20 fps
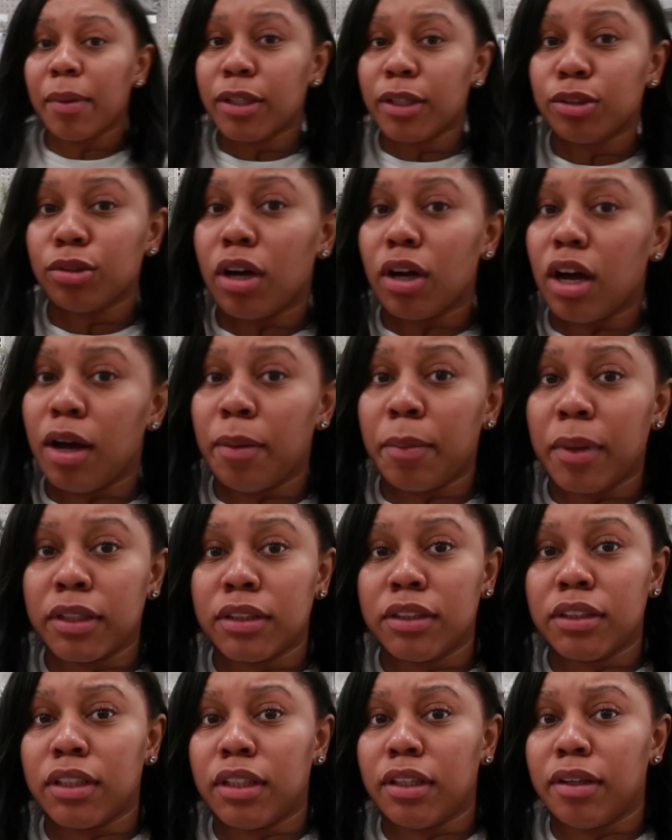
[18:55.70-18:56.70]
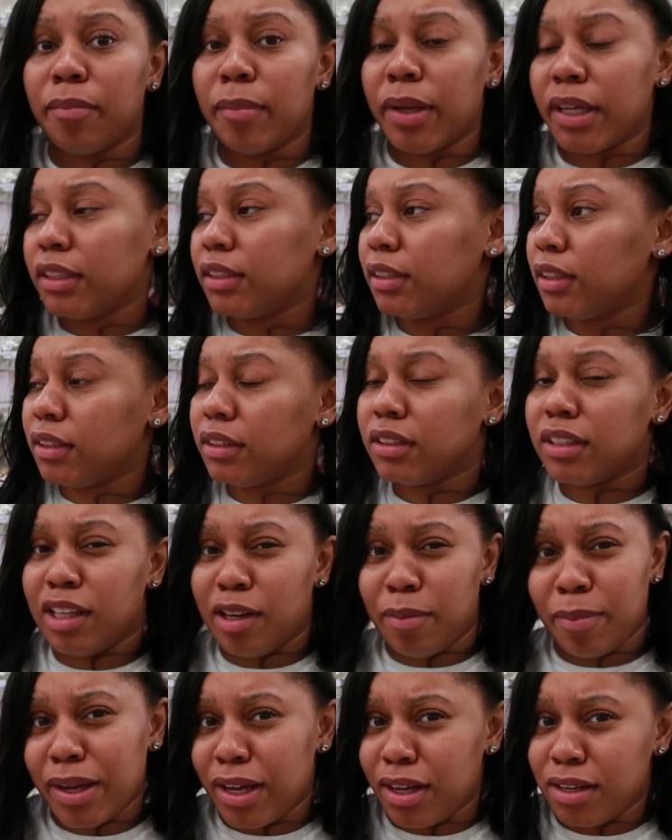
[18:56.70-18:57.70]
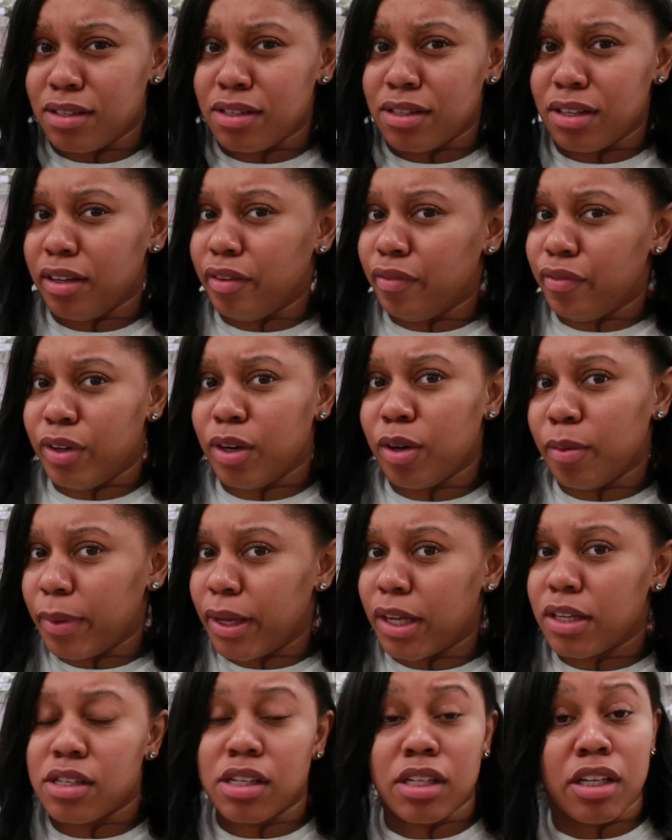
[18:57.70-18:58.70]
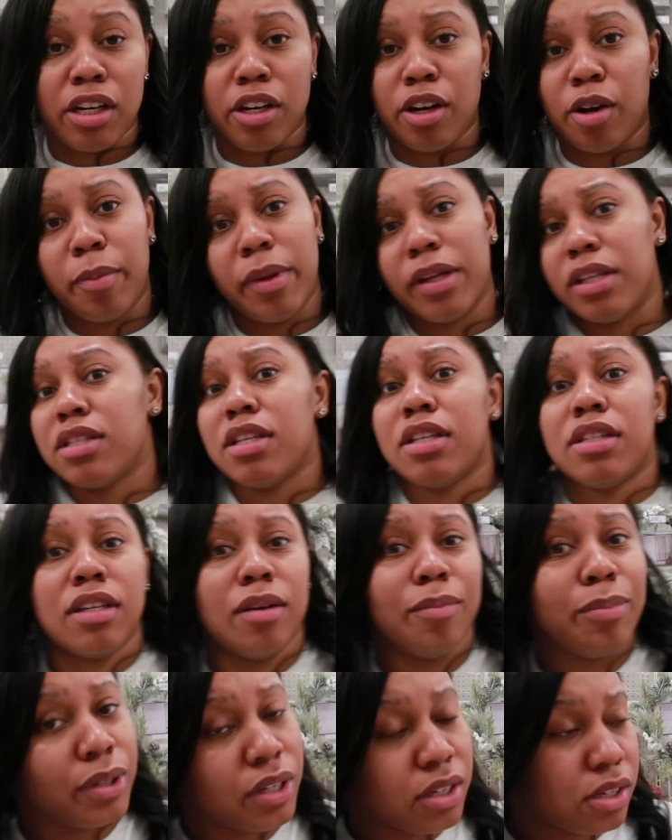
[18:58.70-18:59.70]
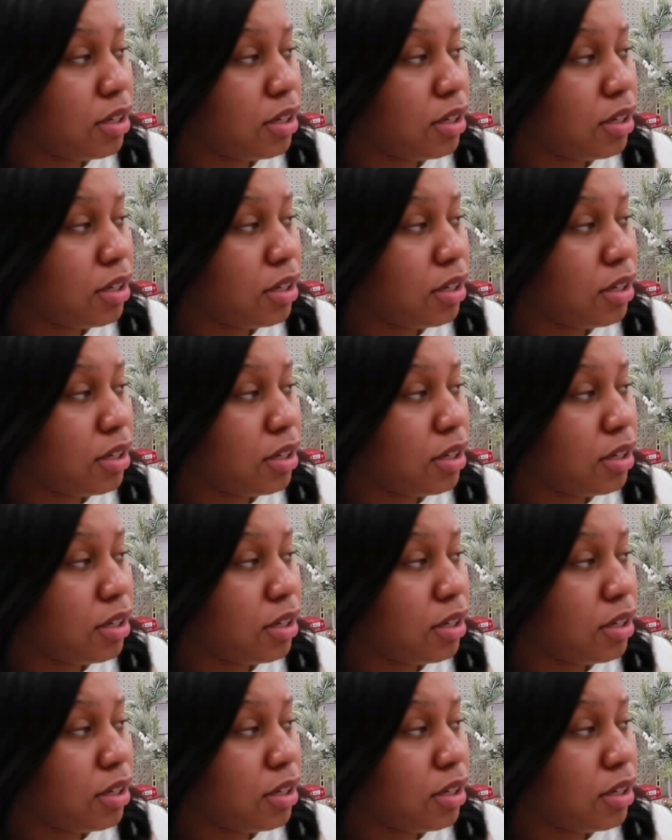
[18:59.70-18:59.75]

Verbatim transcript: make sure all my shit makes sense in the match. If it don't match and it don't make sense, I'm putting